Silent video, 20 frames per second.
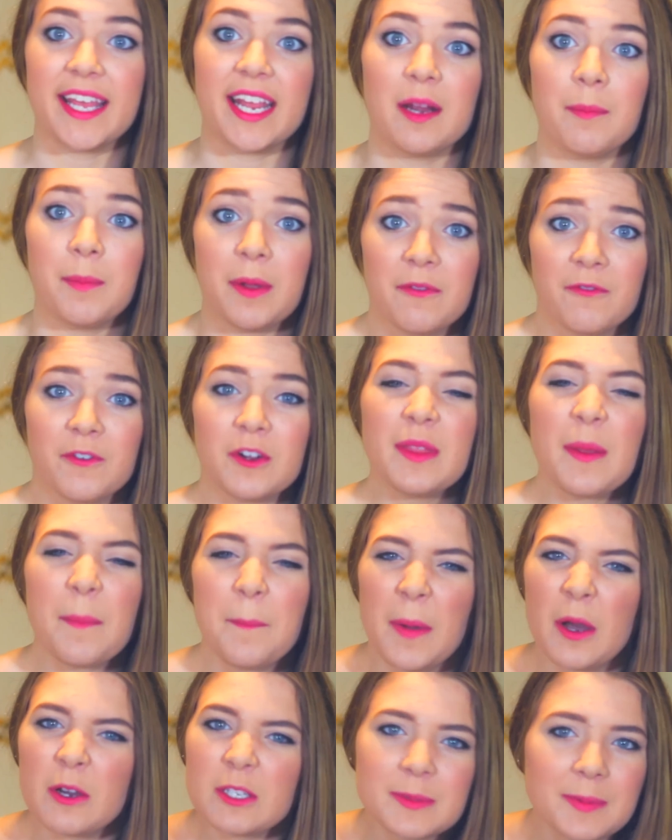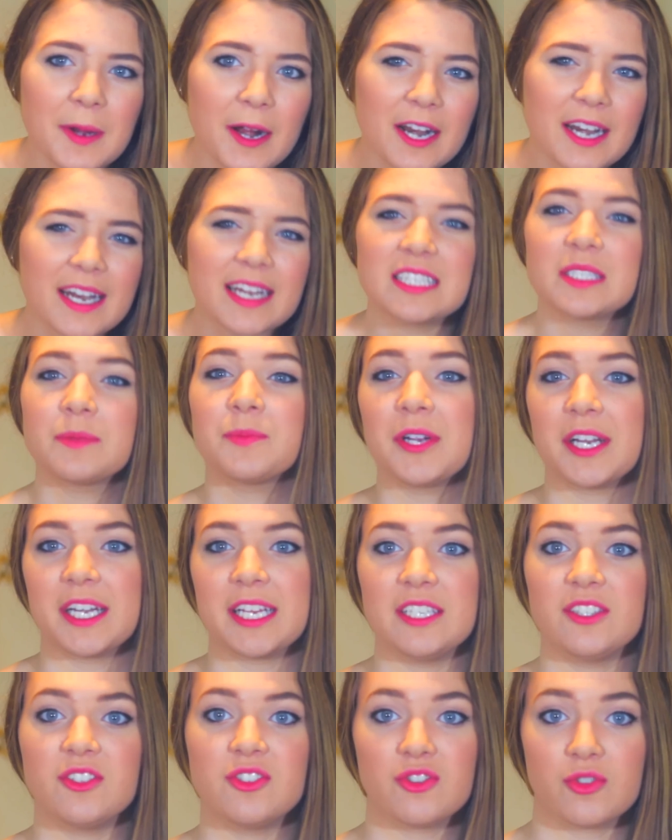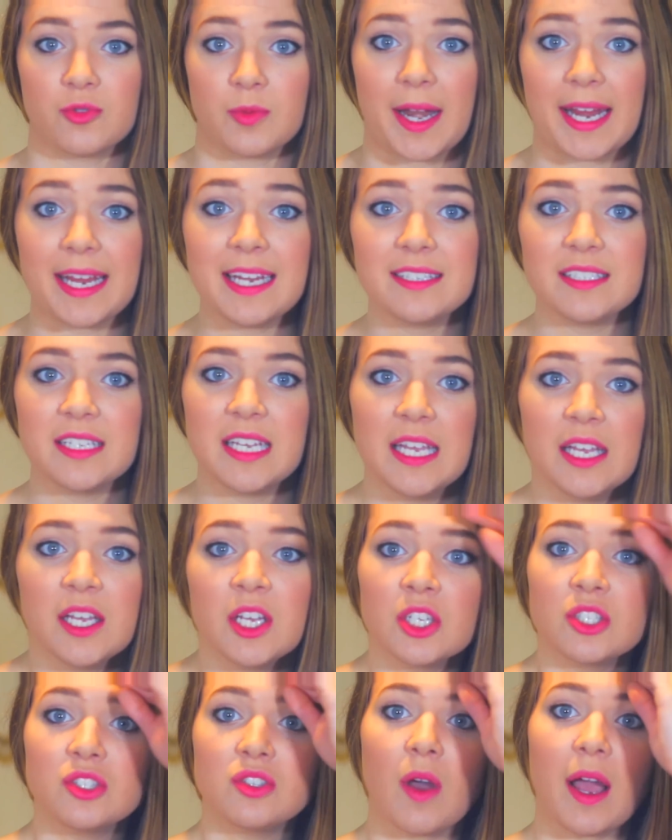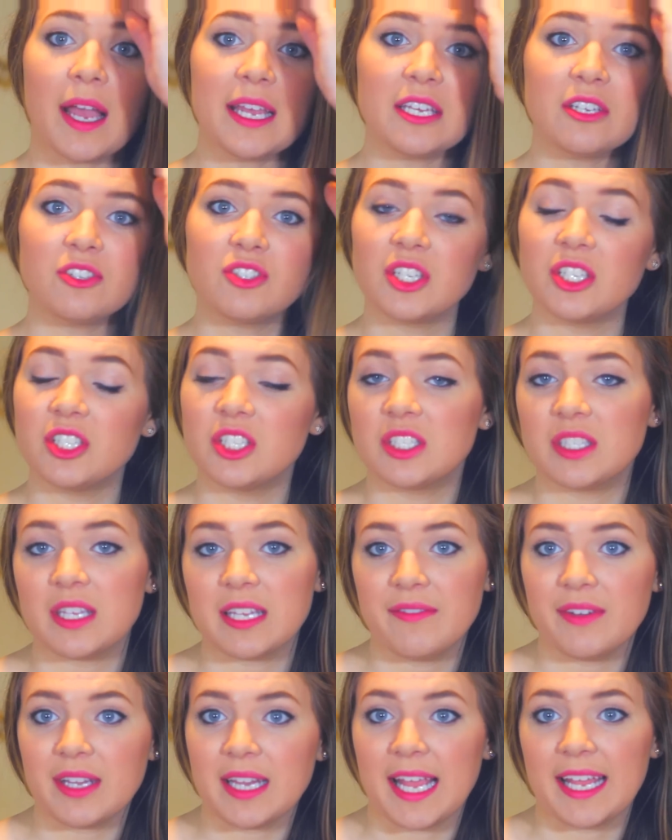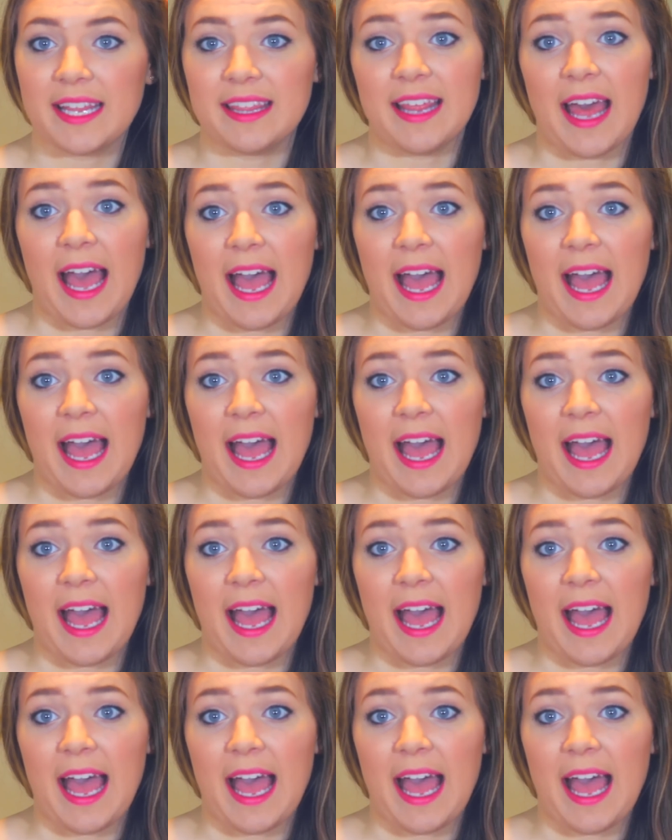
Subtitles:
or there, but for the most part, it's pretty straight. So I usually just leave it like